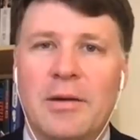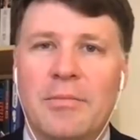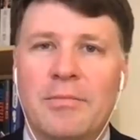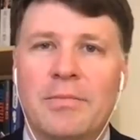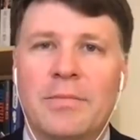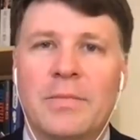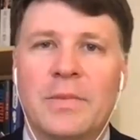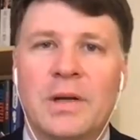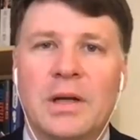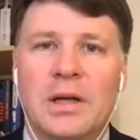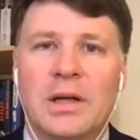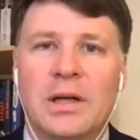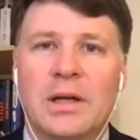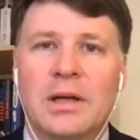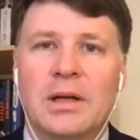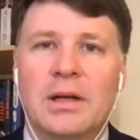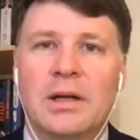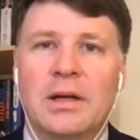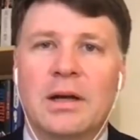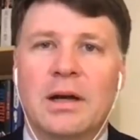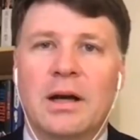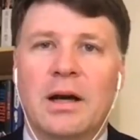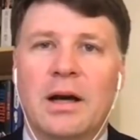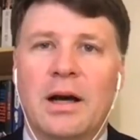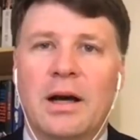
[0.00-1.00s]
Um,
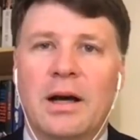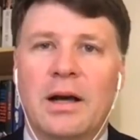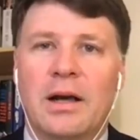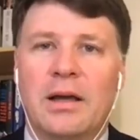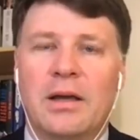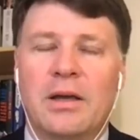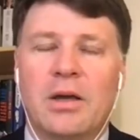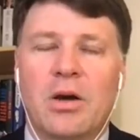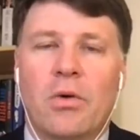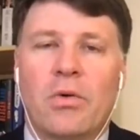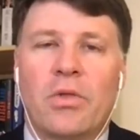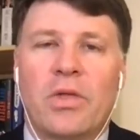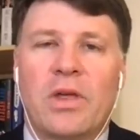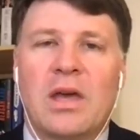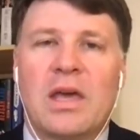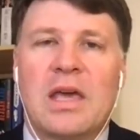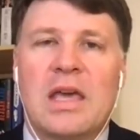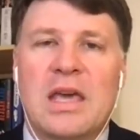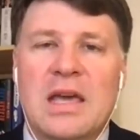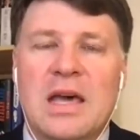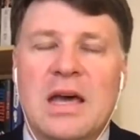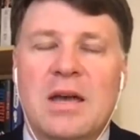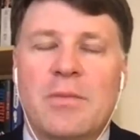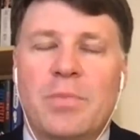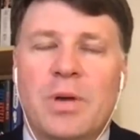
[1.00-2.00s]
uh, you know, the,
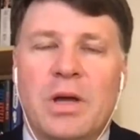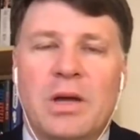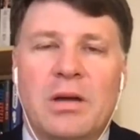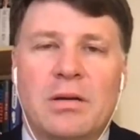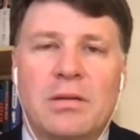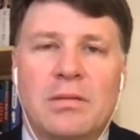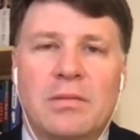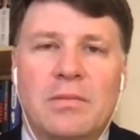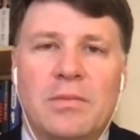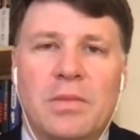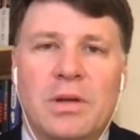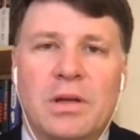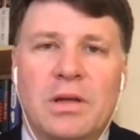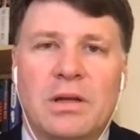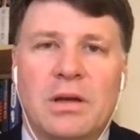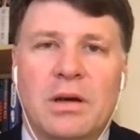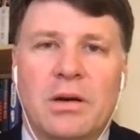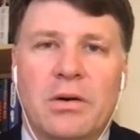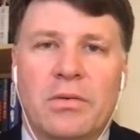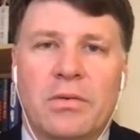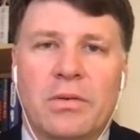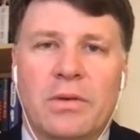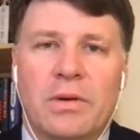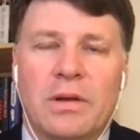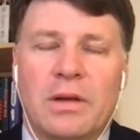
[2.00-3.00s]
he had been you
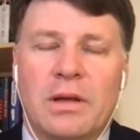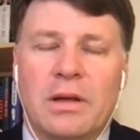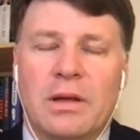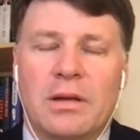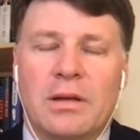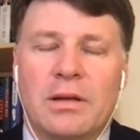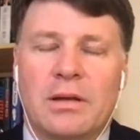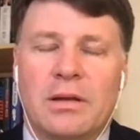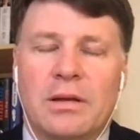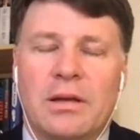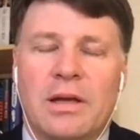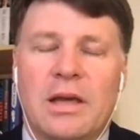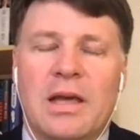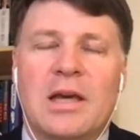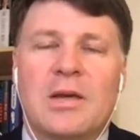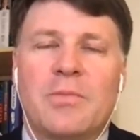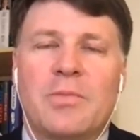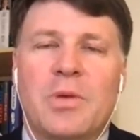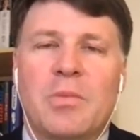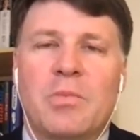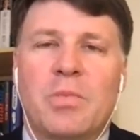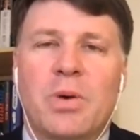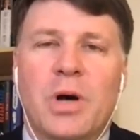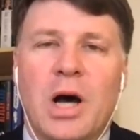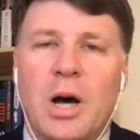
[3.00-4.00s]
know he
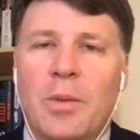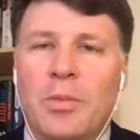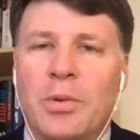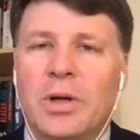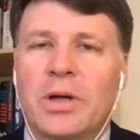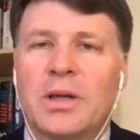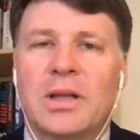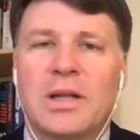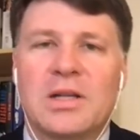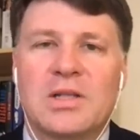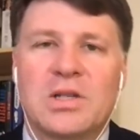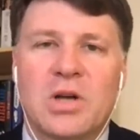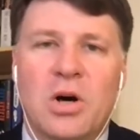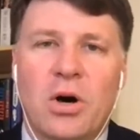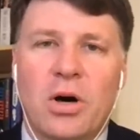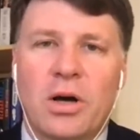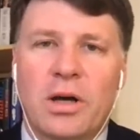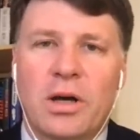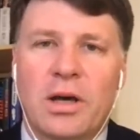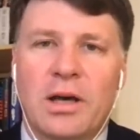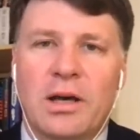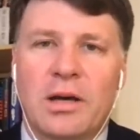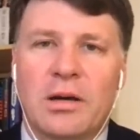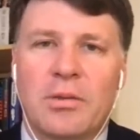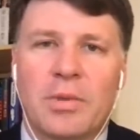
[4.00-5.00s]
had been publicly
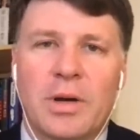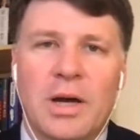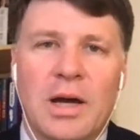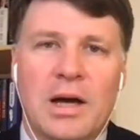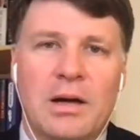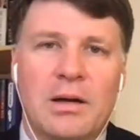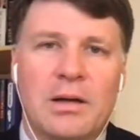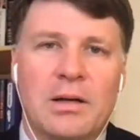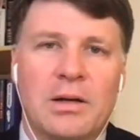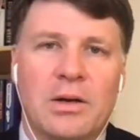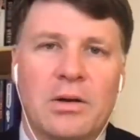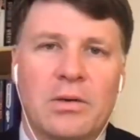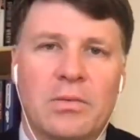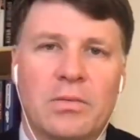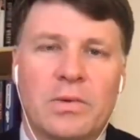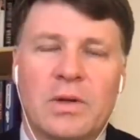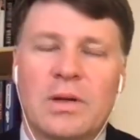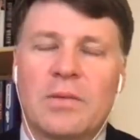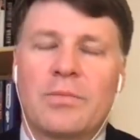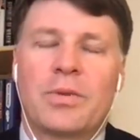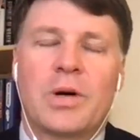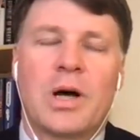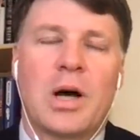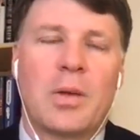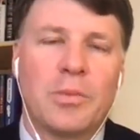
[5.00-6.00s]
talking about you
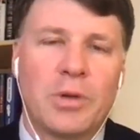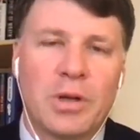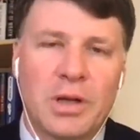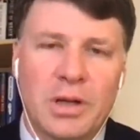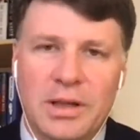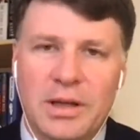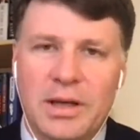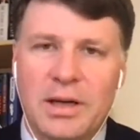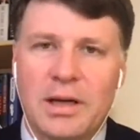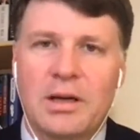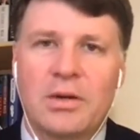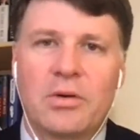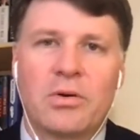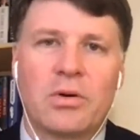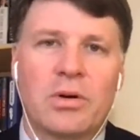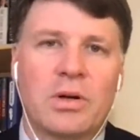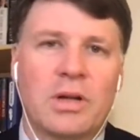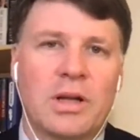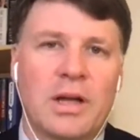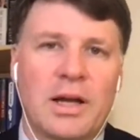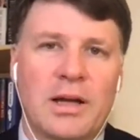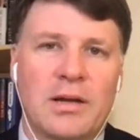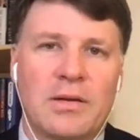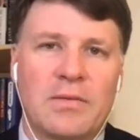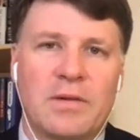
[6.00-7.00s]
know publicly
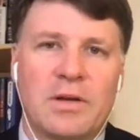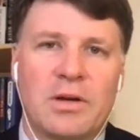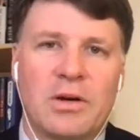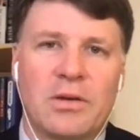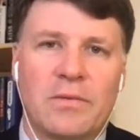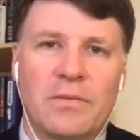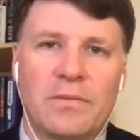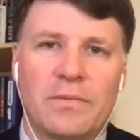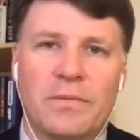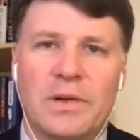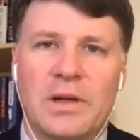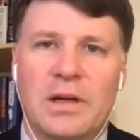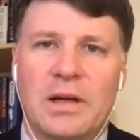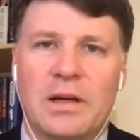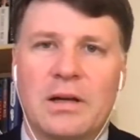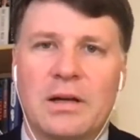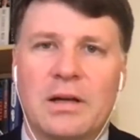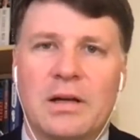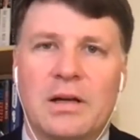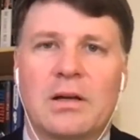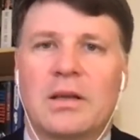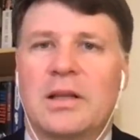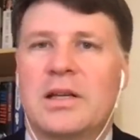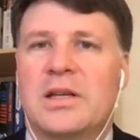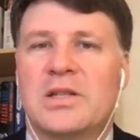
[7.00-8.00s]
or like you know
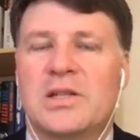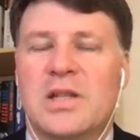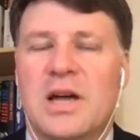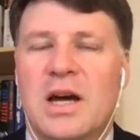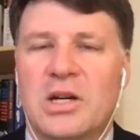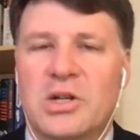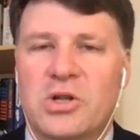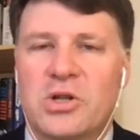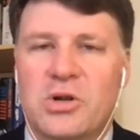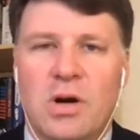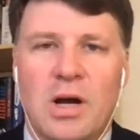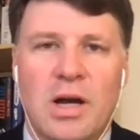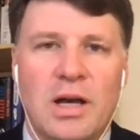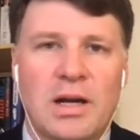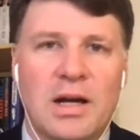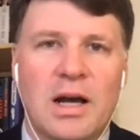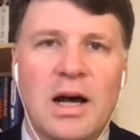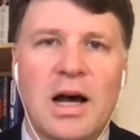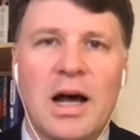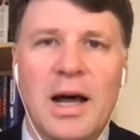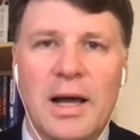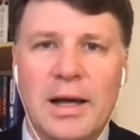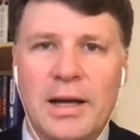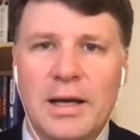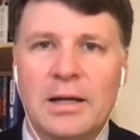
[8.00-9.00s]
at least not trying to
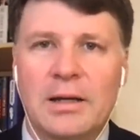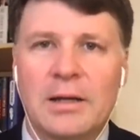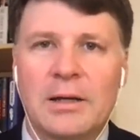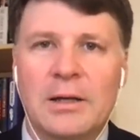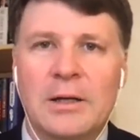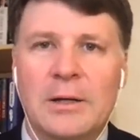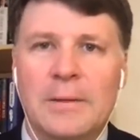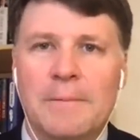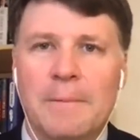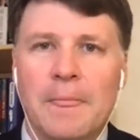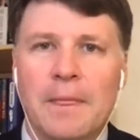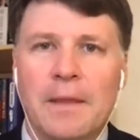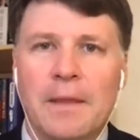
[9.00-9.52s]
hide it.